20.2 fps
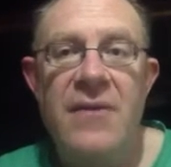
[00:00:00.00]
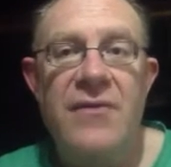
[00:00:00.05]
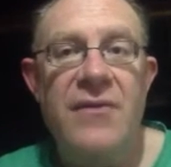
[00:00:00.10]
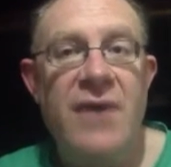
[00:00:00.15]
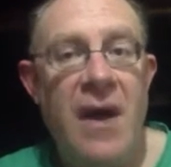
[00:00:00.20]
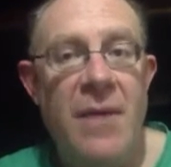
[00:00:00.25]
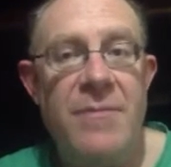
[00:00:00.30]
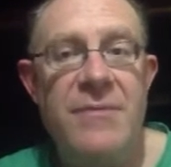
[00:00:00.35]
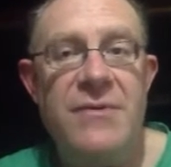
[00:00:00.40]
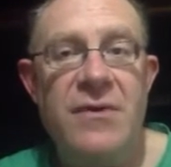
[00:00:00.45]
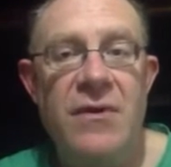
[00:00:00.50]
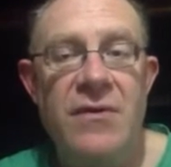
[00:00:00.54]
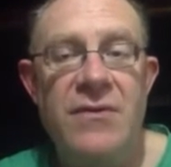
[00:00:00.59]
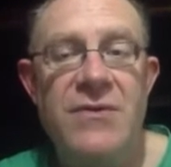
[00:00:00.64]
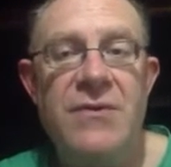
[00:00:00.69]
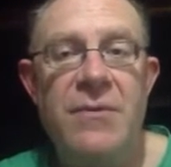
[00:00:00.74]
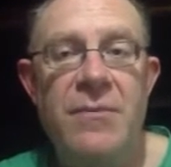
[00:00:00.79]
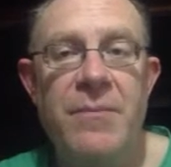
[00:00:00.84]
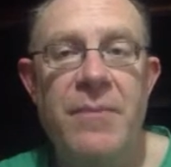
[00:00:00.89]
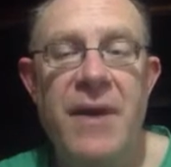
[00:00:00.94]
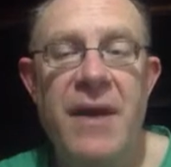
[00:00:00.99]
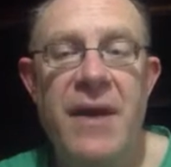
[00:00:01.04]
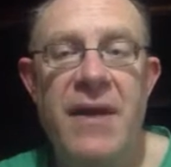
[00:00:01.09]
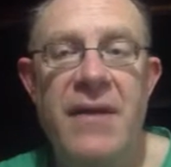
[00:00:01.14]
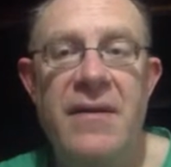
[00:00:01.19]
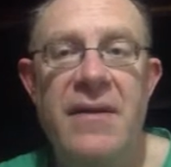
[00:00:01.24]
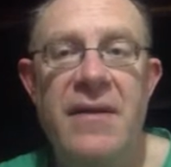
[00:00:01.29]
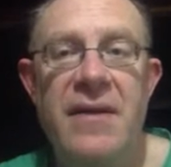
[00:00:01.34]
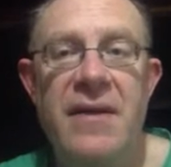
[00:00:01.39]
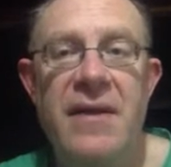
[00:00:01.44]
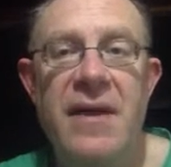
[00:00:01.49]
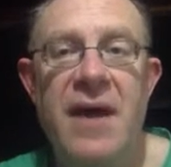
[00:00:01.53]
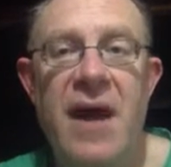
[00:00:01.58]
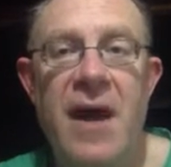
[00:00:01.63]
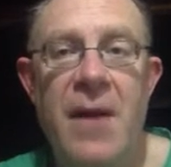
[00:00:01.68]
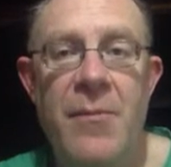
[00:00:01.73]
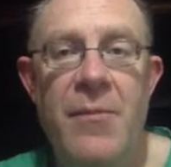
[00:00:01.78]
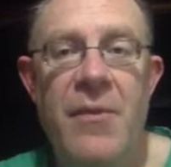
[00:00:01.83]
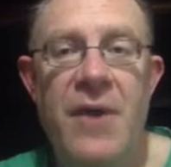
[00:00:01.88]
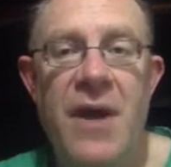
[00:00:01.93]
The Arabs also paid a
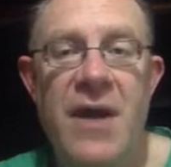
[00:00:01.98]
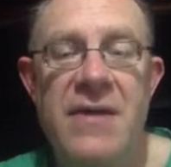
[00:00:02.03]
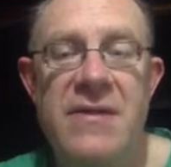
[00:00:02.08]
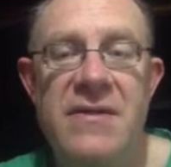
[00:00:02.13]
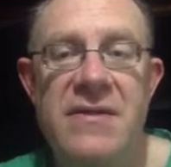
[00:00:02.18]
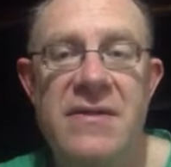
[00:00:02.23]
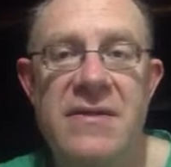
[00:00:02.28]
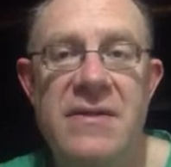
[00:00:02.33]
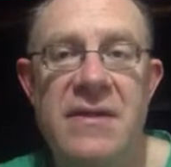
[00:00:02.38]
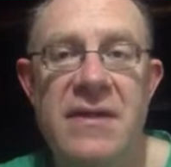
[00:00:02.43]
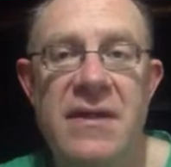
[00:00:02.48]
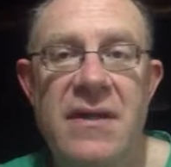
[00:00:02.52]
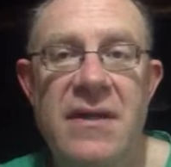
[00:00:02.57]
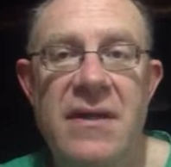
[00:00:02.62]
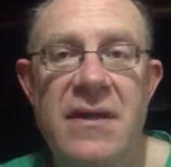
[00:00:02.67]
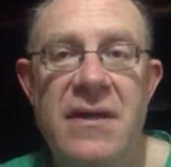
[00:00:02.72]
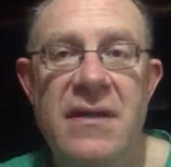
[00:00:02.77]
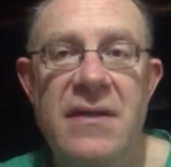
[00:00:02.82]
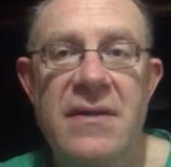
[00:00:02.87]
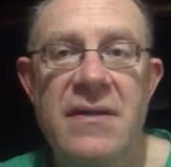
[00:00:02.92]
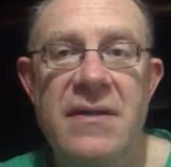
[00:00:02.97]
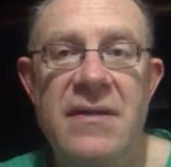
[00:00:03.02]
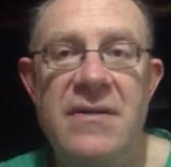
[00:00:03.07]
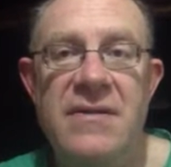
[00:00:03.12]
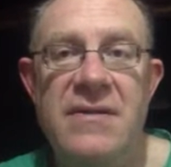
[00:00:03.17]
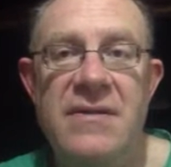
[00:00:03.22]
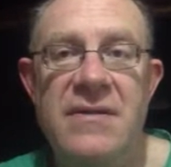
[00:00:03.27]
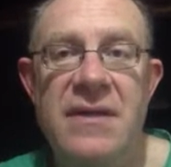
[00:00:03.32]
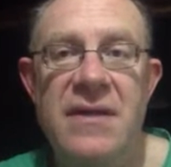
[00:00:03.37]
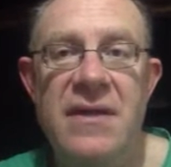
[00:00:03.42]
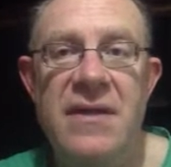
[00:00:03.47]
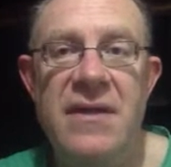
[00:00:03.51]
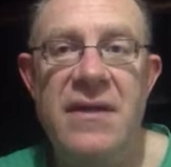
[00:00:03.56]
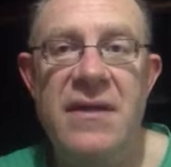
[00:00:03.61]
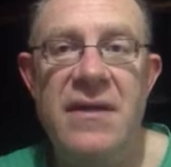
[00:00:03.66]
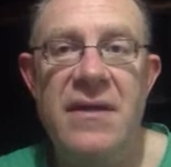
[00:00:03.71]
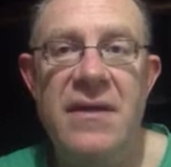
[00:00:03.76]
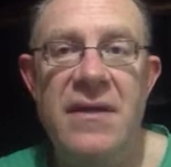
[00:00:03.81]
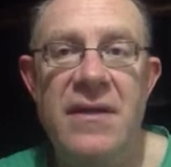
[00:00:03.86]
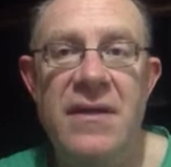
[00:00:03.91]
high price in this
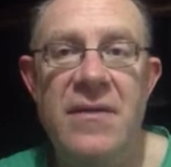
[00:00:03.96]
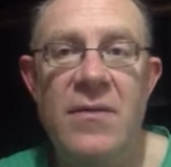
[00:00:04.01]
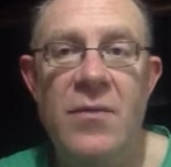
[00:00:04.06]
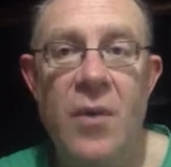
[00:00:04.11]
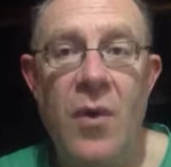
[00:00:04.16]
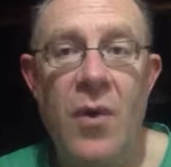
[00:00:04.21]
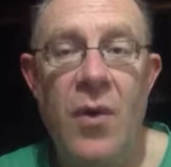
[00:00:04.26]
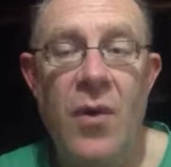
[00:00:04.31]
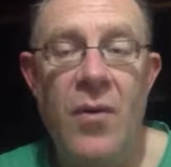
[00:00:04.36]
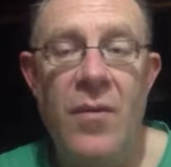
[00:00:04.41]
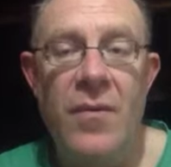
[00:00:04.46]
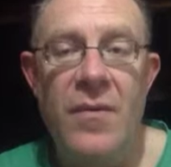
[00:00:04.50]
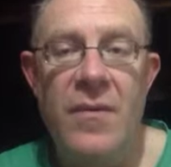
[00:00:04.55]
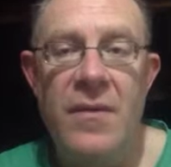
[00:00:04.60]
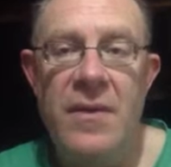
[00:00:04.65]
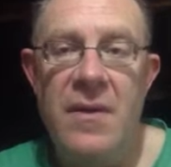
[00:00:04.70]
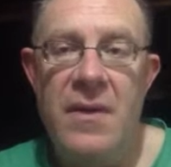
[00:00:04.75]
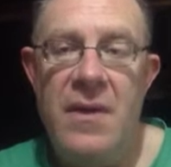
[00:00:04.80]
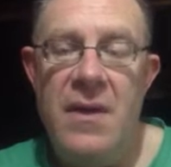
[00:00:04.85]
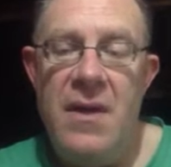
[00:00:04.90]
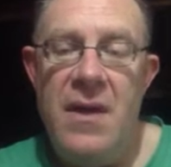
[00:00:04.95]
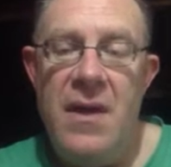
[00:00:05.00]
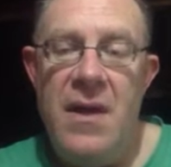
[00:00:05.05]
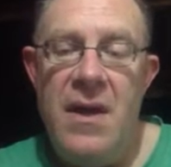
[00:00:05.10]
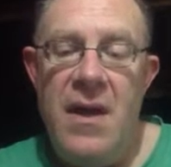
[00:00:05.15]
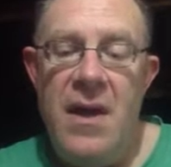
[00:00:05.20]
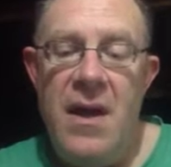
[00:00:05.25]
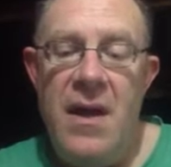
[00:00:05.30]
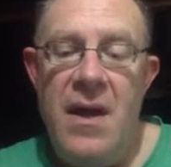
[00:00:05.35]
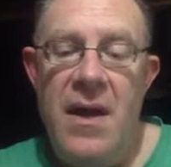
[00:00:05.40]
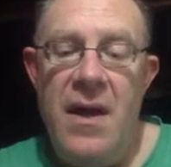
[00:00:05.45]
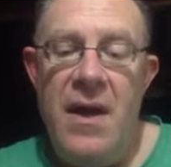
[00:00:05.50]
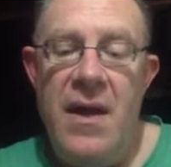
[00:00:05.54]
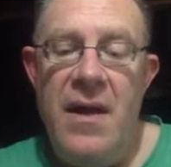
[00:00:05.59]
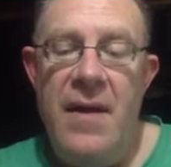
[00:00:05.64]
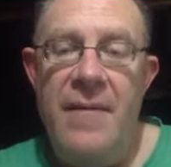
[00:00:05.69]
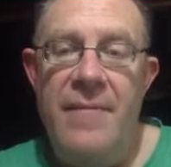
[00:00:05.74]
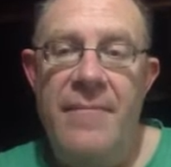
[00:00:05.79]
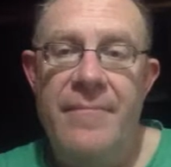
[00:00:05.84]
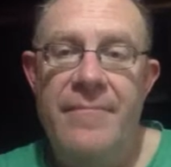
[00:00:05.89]
war,
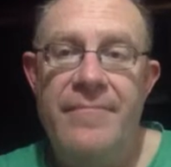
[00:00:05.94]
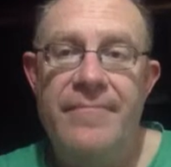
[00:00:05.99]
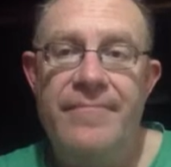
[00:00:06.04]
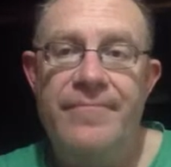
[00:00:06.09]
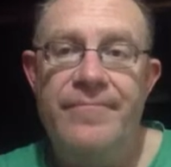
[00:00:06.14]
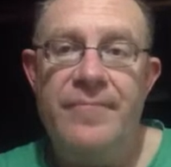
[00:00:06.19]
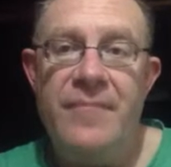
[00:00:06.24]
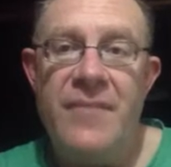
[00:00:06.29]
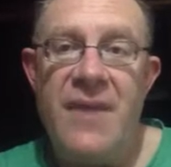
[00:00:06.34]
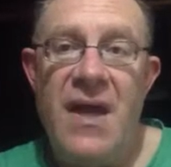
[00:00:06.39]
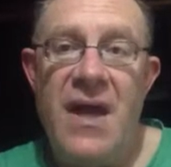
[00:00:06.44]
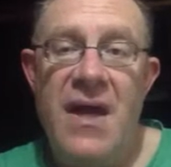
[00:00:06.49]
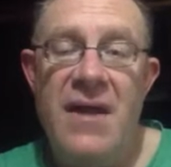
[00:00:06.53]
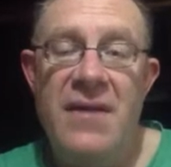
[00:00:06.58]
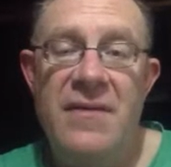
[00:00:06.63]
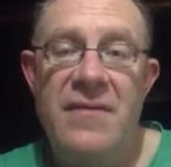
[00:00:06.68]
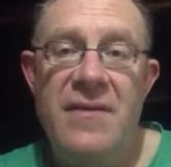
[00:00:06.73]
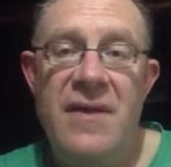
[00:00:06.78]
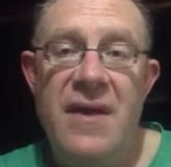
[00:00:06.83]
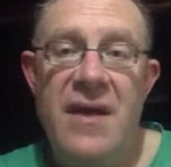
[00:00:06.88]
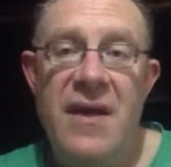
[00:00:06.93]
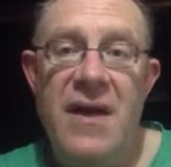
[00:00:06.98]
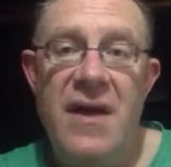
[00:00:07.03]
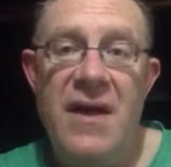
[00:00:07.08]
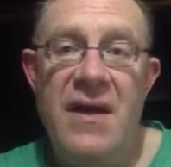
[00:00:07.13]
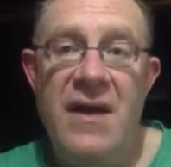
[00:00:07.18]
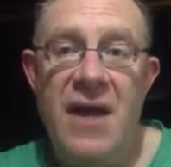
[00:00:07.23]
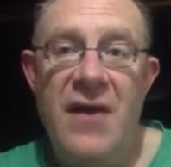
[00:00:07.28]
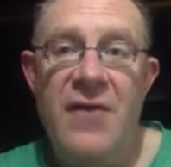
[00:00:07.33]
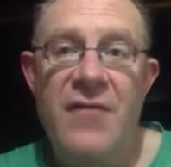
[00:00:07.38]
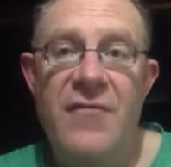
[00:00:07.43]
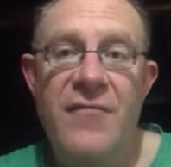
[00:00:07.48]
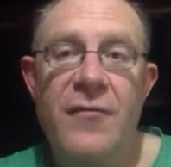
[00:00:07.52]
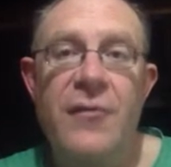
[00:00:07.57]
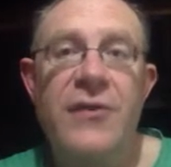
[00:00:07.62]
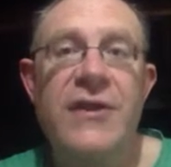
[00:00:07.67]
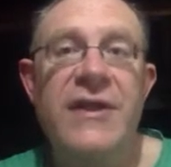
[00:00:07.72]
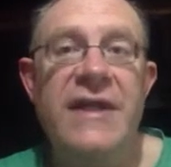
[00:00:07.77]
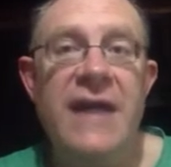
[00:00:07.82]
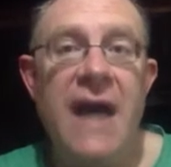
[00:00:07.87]
and in
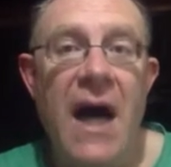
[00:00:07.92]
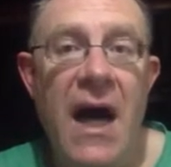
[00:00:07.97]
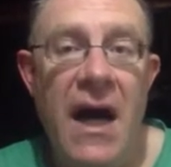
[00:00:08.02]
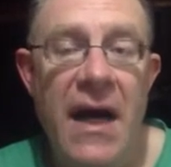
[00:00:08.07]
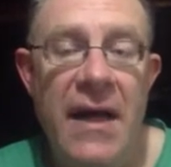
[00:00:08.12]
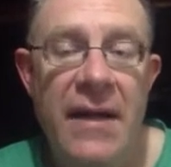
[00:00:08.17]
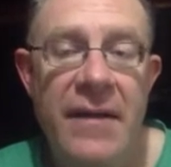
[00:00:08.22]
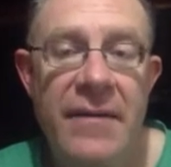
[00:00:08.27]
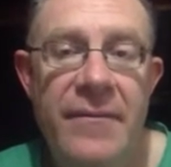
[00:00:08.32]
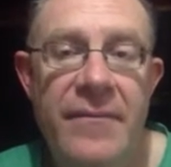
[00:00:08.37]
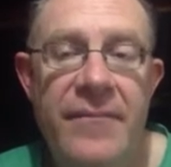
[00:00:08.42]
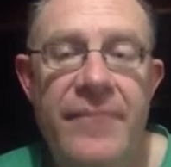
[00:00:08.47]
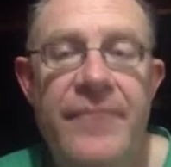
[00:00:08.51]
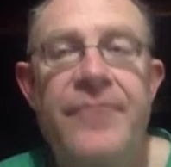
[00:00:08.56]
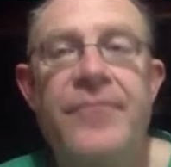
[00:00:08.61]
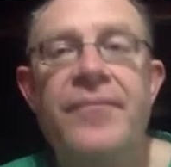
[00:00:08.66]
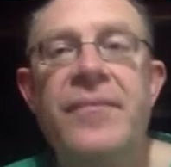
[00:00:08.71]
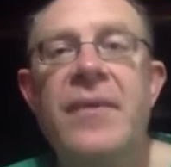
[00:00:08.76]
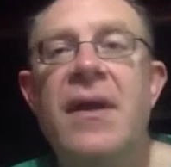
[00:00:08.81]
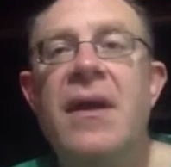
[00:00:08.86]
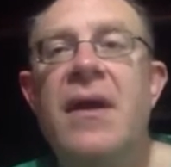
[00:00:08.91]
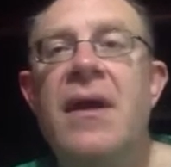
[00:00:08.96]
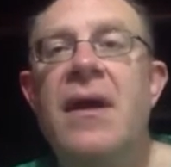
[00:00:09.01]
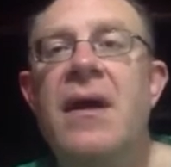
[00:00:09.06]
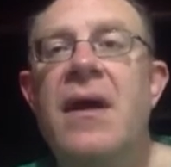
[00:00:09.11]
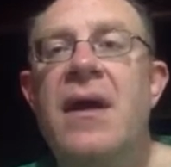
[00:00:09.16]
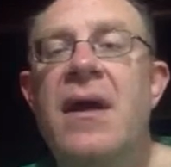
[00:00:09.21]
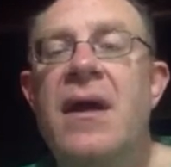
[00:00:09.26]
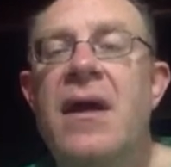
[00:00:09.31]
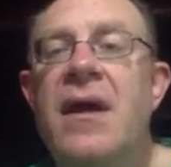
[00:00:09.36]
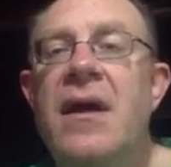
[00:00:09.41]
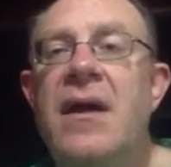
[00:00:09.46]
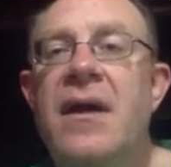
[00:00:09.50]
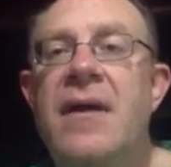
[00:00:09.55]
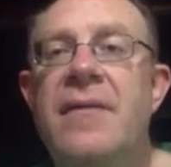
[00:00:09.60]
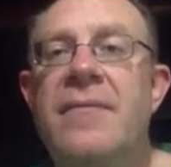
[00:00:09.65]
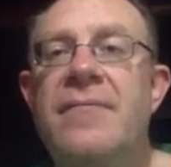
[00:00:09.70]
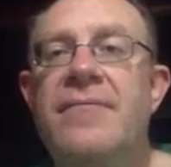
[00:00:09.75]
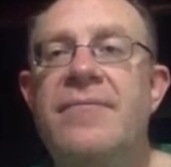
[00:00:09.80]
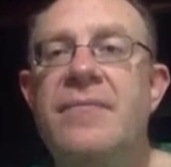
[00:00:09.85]
1949
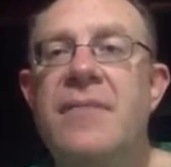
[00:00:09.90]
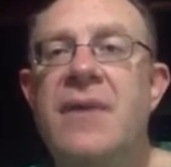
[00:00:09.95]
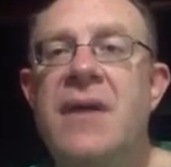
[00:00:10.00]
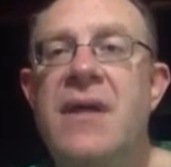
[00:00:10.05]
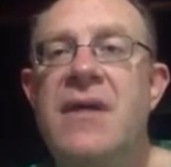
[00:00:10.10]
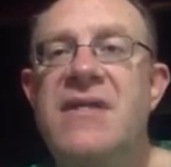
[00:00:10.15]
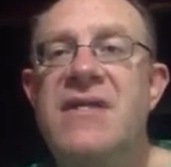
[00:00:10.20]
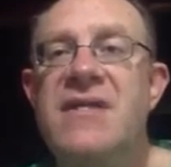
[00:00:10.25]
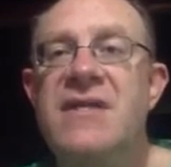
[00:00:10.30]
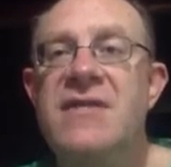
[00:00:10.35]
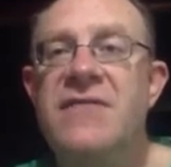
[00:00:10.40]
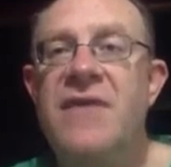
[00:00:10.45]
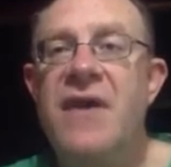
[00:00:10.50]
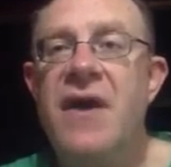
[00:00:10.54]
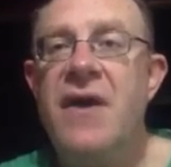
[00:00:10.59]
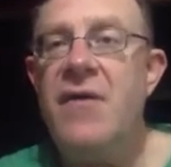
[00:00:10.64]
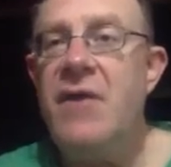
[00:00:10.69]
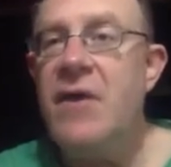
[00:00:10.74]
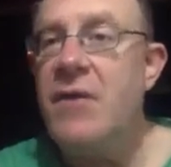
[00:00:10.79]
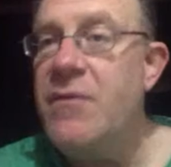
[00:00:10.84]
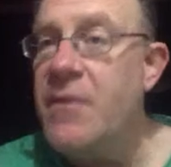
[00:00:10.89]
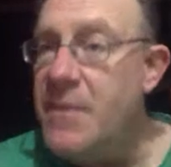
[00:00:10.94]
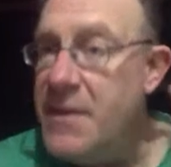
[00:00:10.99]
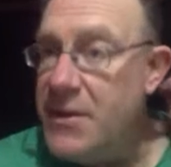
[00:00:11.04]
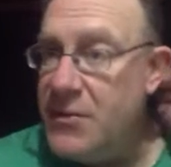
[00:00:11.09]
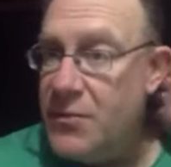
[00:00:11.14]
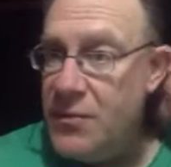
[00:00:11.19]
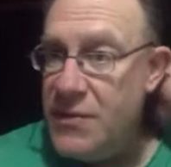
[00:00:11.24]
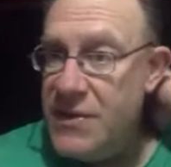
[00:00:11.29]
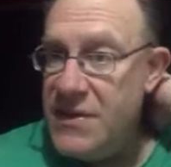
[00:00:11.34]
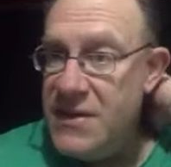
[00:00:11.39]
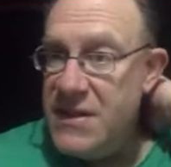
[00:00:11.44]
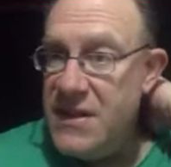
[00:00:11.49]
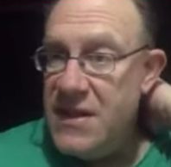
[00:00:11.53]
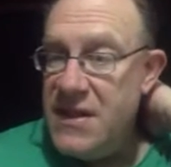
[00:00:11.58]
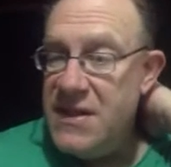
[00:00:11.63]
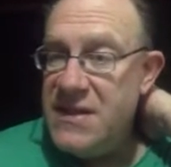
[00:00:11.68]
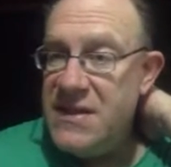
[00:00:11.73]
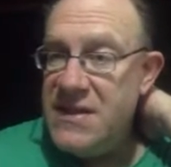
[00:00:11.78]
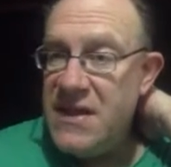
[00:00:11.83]
a ceasefire agreement was
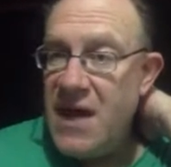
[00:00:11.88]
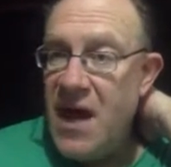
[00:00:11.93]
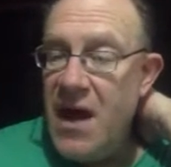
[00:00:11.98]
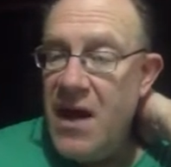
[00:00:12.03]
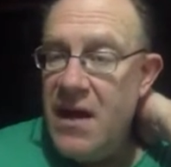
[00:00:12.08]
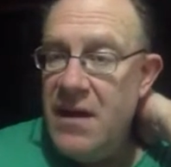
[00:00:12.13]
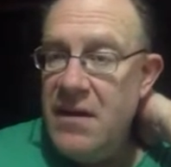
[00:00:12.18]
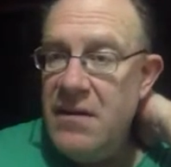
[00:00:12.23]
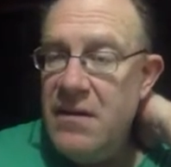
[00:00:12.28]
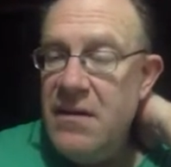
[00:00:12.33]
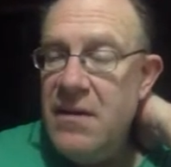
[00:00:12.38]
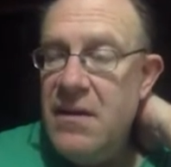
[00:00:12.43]
signed,